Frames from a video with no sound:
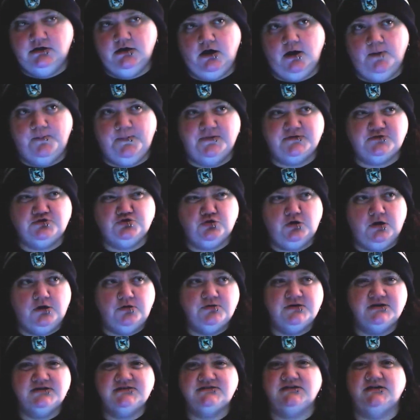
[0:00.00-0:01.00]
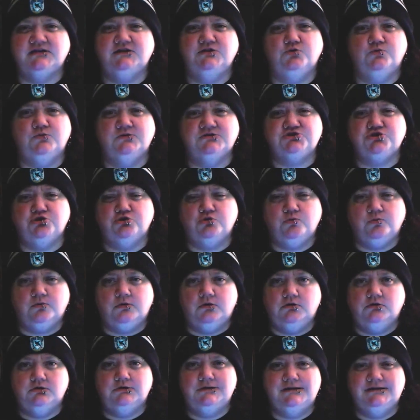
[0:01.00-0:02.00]
A Patronus in the Wizard
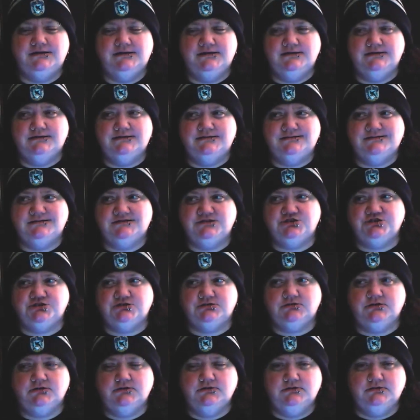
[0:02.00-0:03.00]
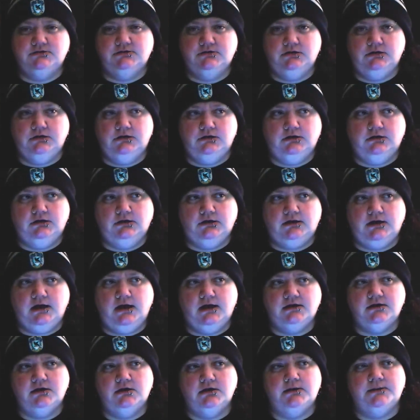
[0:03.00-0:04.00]
World is
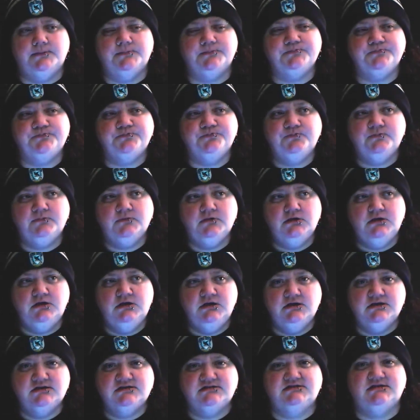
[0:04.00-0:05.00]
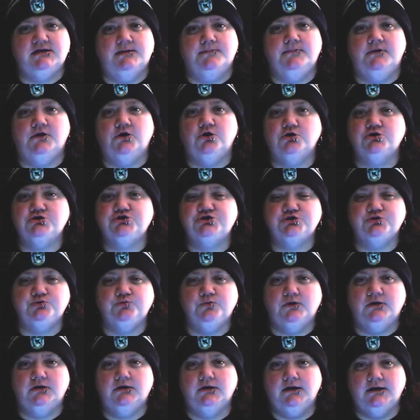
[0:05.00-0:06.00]
kind of similar to
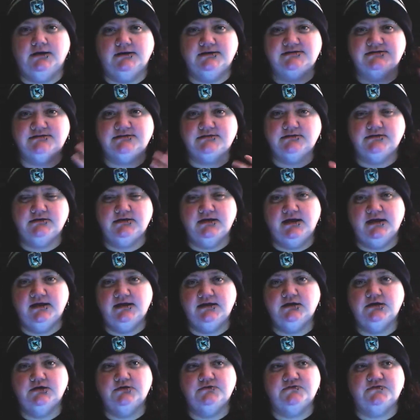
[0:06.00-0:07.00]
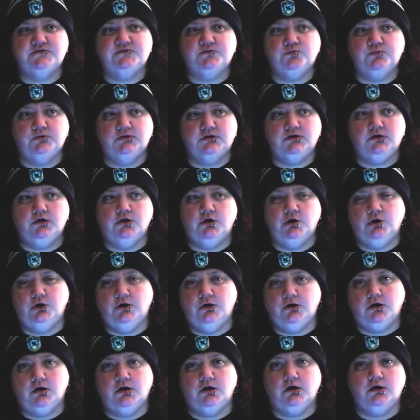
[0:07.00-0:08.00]
what us natives would call
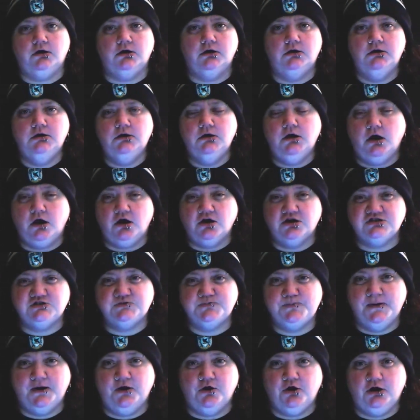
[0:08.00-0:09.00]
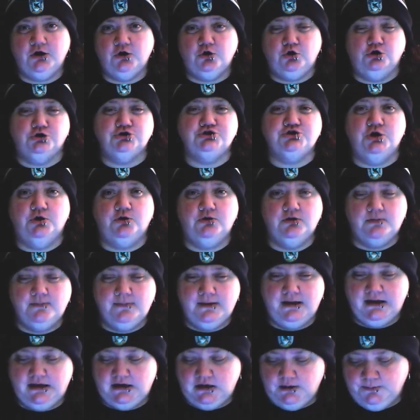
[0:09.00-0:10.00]
our, our spirit or totem
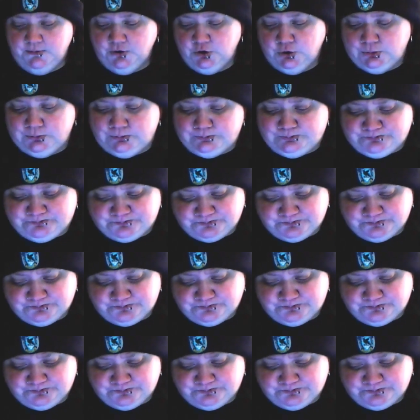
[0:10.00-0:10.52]
animal.